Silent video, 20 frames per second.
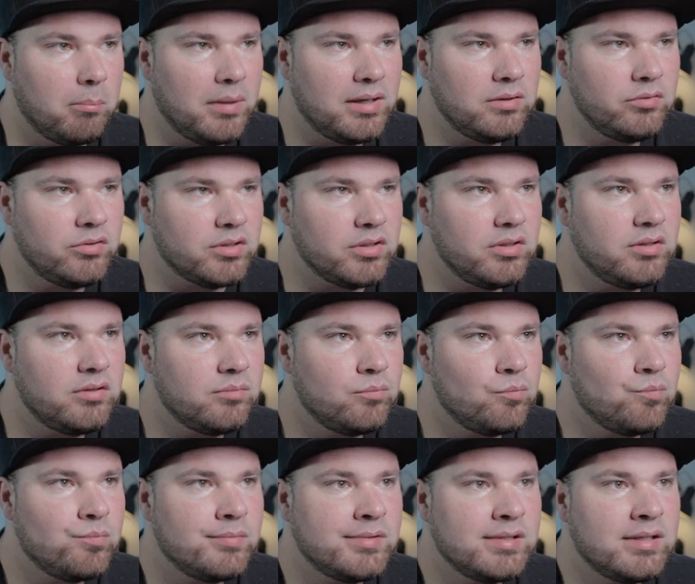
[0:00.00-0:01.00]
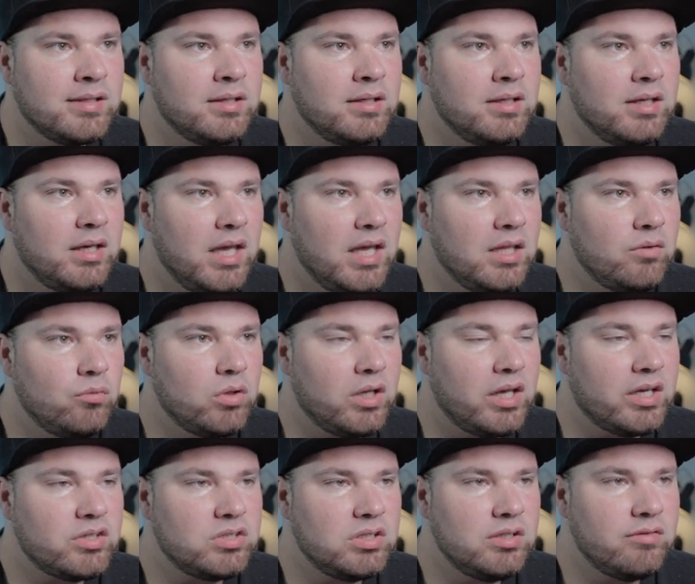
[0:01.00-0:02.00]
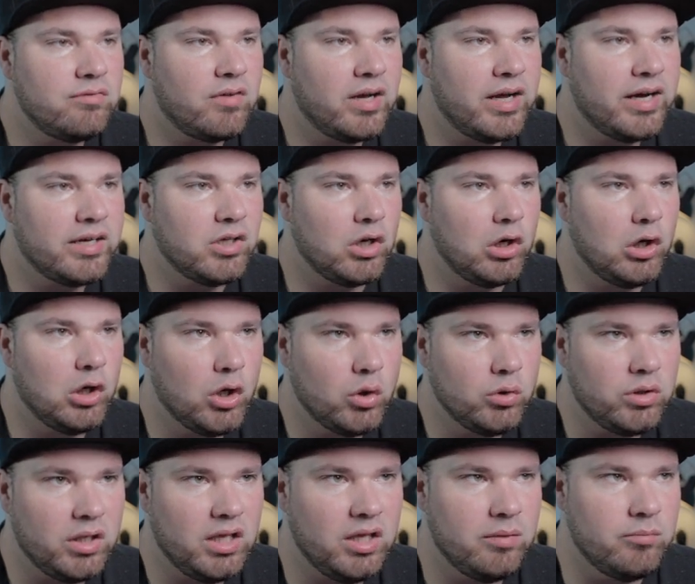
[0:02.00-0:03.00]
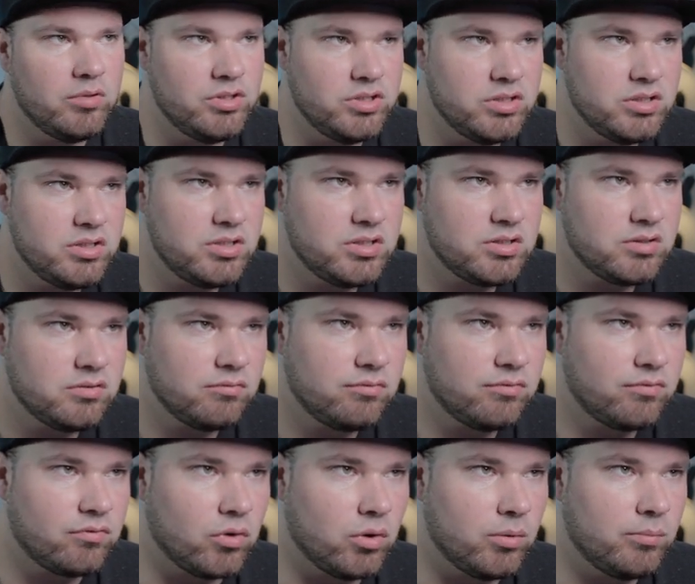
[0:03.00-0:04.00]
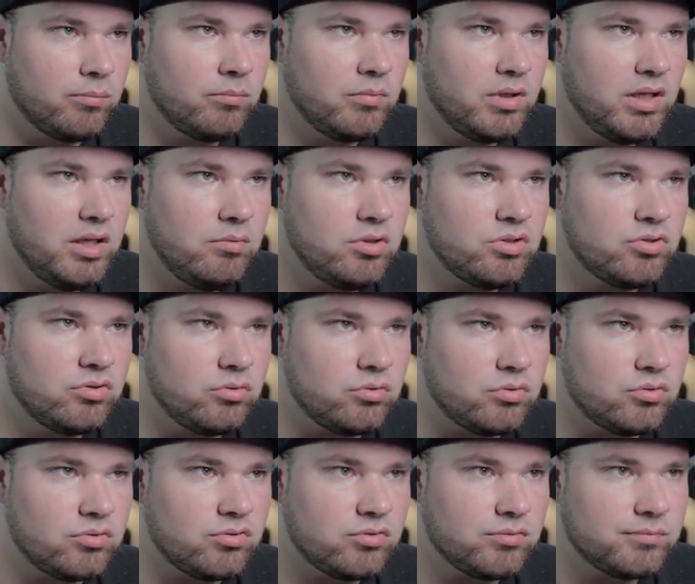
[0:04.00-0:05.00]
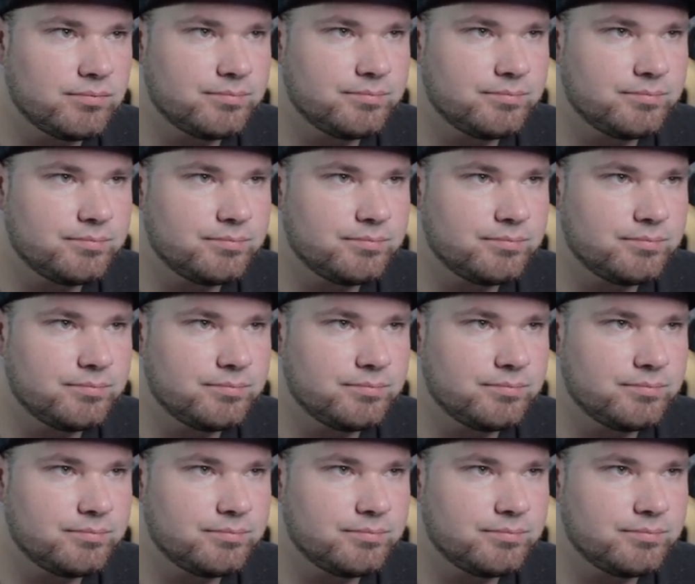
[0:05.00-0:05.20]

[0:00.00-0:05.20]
mounted, it will actually fire the load images from image tools.